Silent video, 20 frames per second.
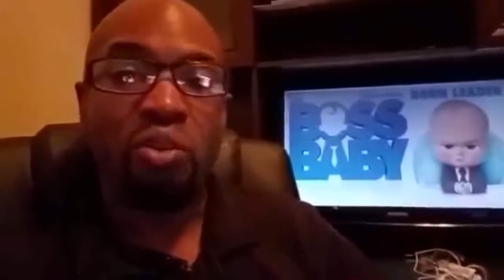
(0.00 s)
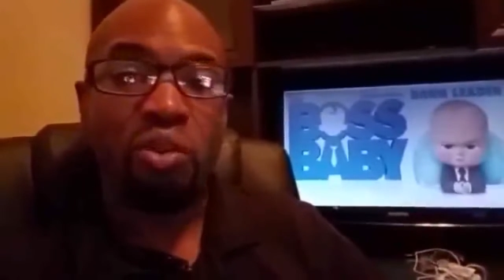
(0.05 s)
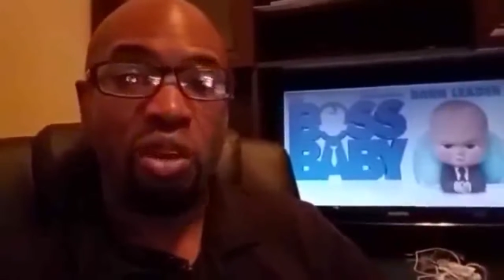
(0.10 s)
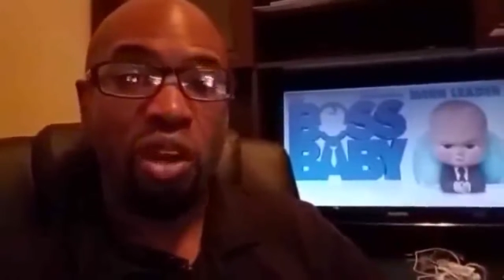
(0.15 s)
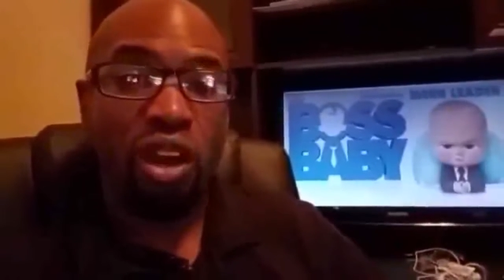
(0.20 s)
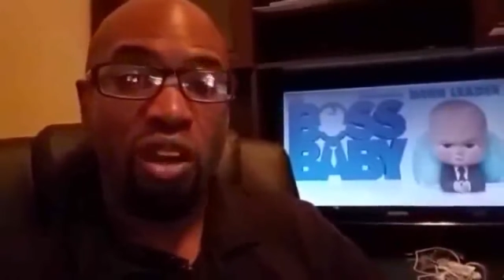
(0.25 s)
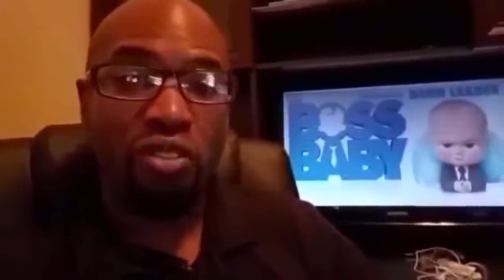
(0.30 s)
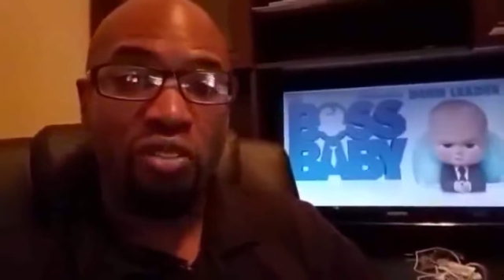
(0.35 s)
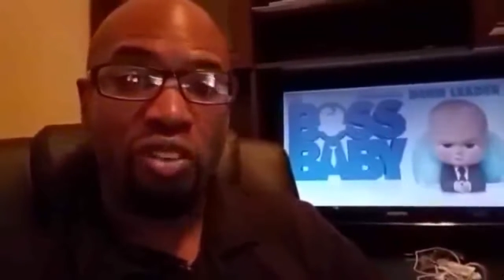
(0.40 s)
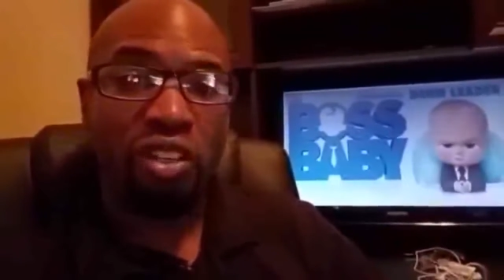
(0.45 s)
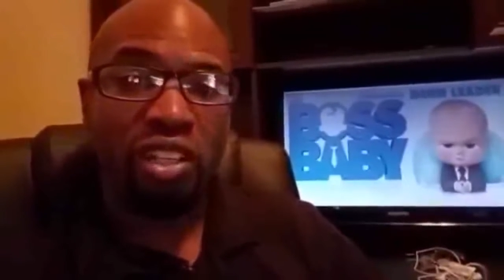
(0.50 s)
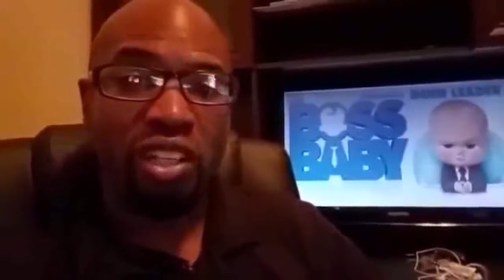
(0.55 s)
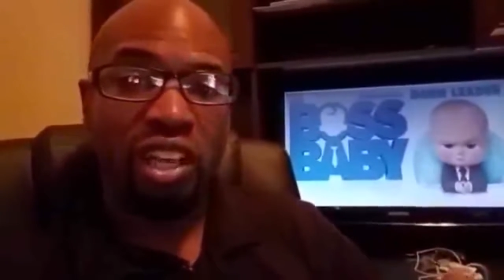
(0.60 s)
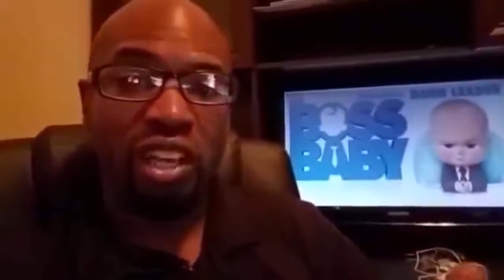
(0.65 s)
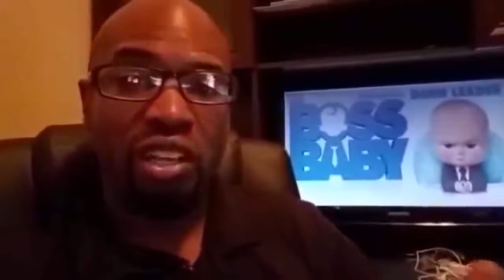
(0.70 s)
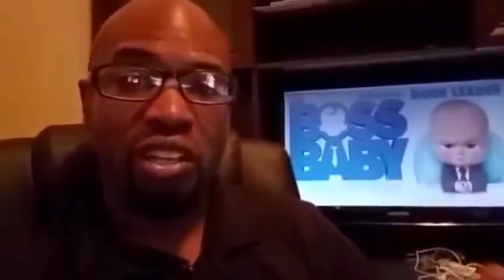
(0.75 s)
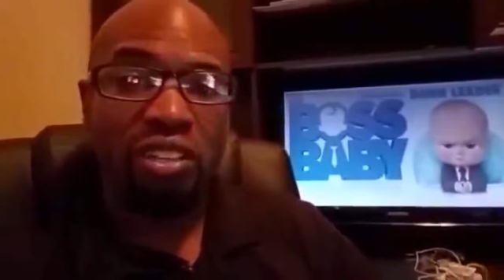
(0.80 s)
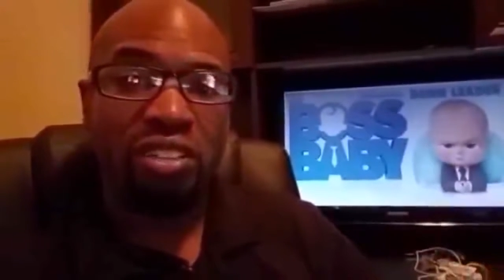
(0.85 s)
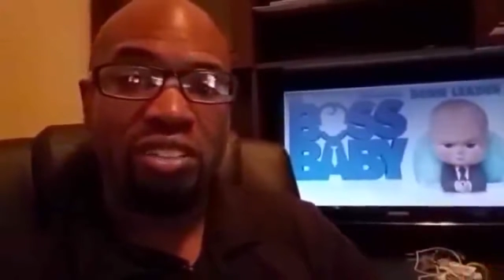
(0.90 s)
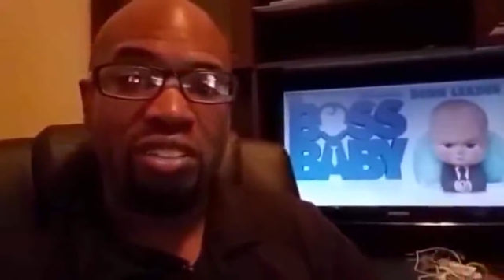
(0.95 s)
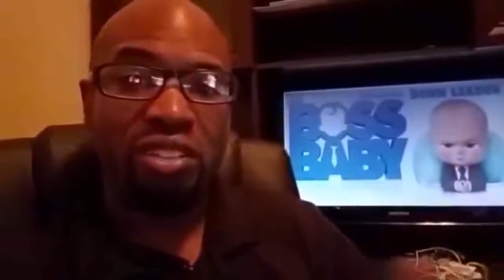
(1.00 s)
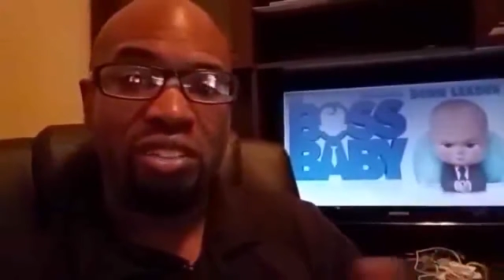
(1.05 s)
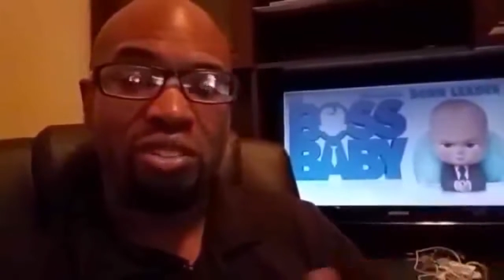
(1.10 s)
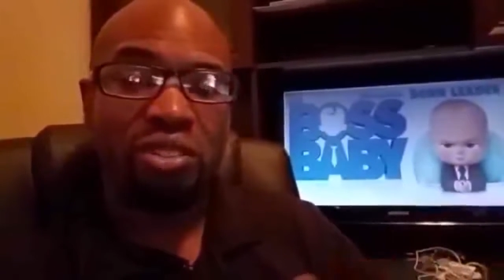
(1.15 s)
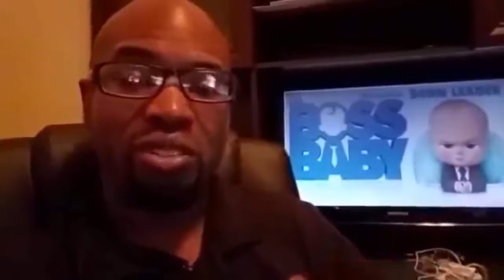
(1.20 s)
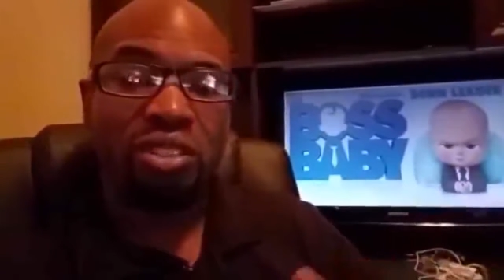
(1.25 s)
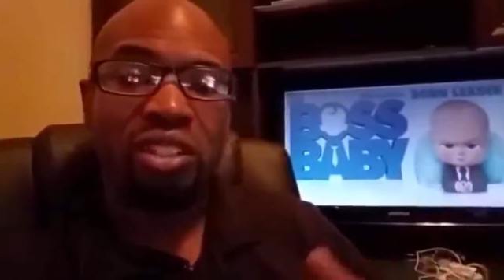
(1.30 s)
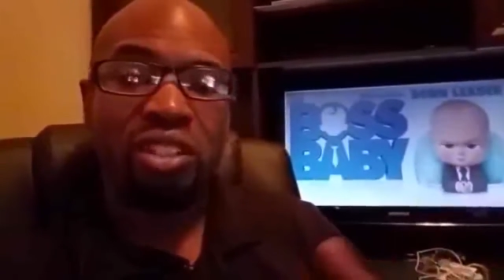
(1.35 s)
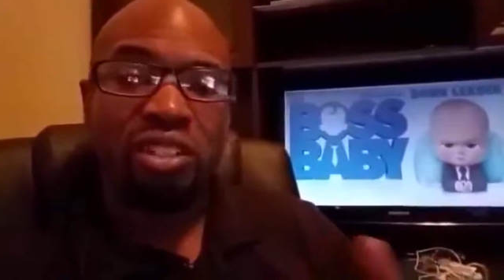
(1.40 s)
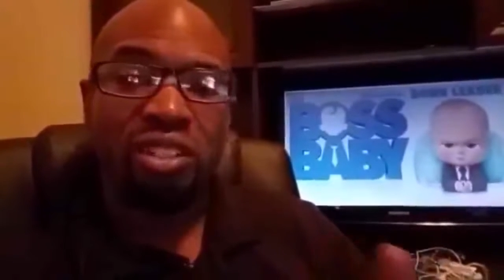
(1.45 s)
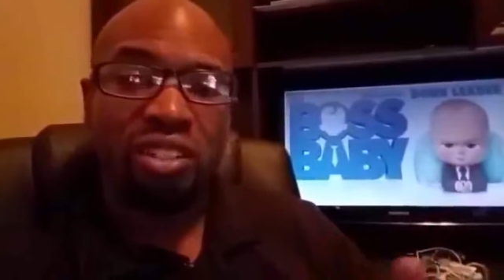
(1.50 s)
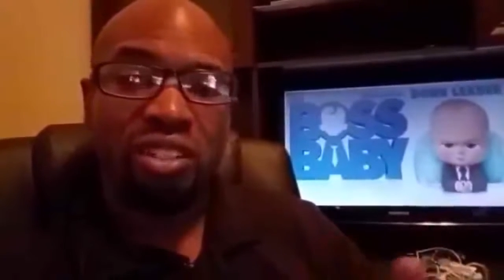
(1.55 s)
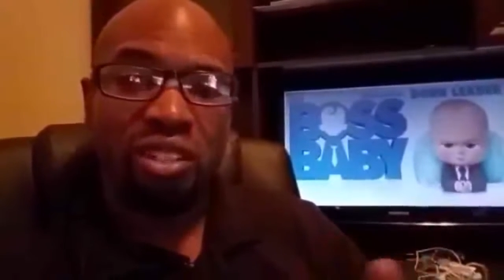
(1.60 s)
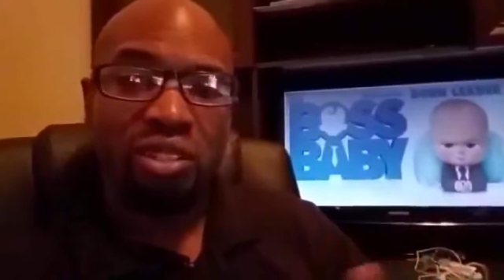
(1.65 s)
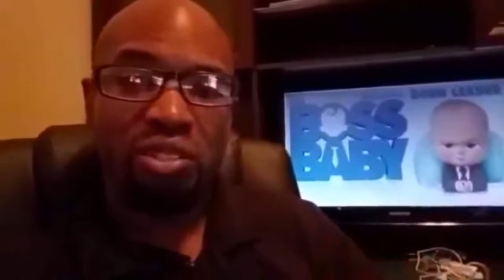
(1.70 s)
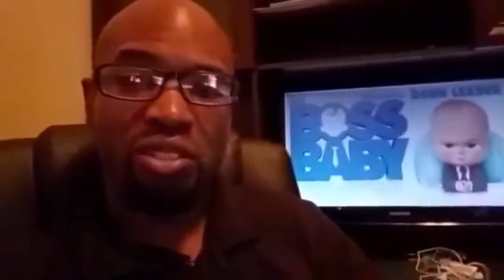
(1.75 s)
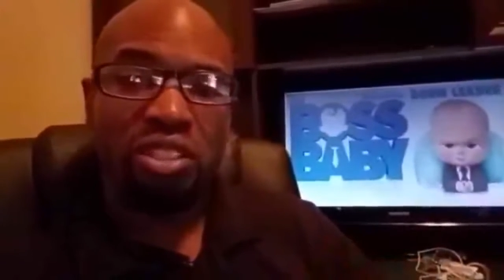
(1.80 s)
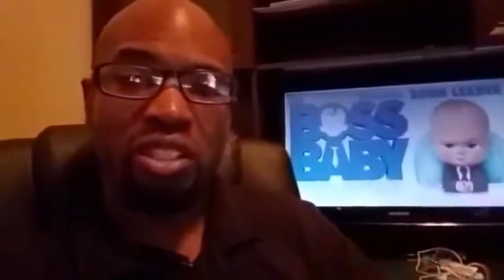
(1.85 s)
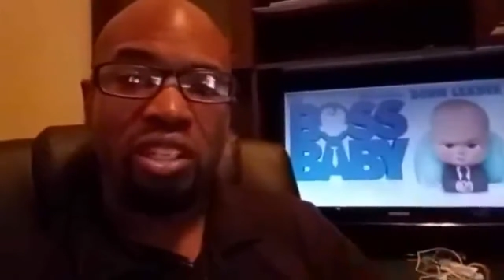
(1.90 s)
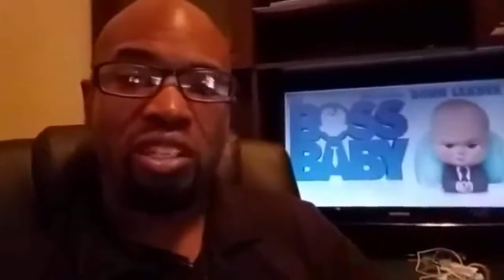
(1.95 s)
We are affiliated, so
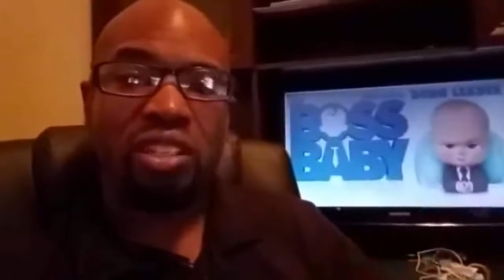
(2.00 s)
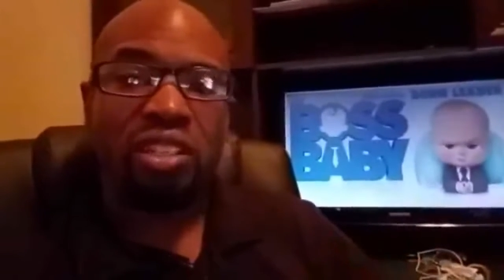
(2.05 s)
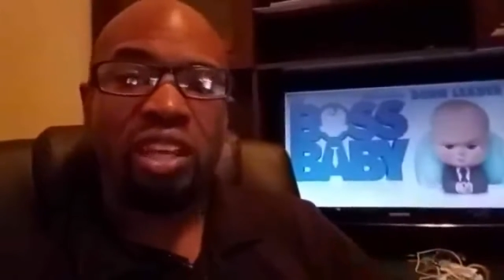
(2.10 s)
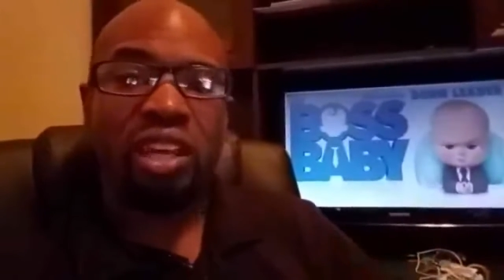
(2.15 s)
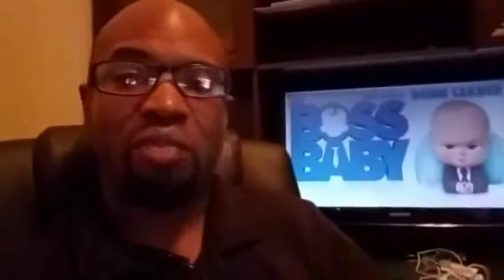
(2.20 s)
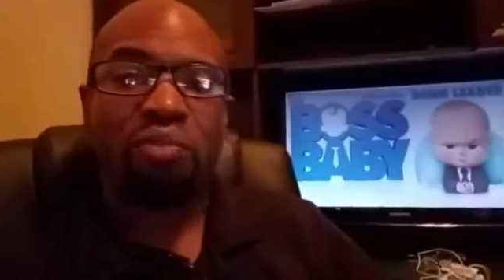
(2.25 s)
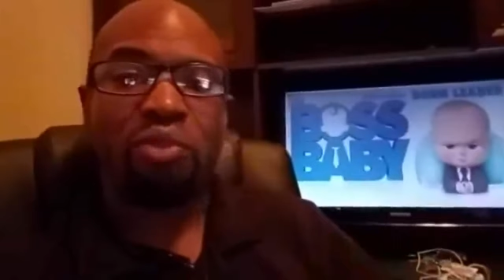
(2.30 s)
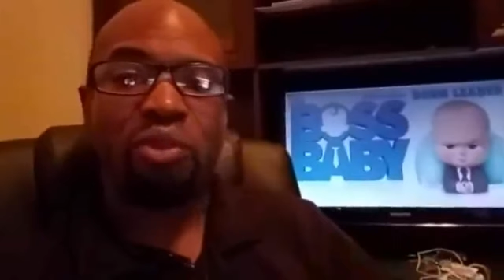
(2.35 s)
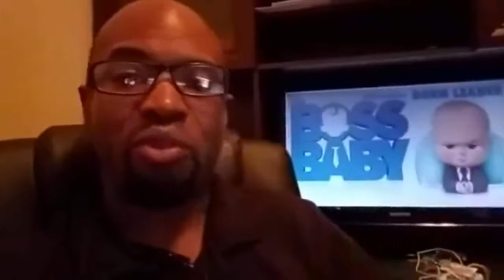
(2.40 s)
go check that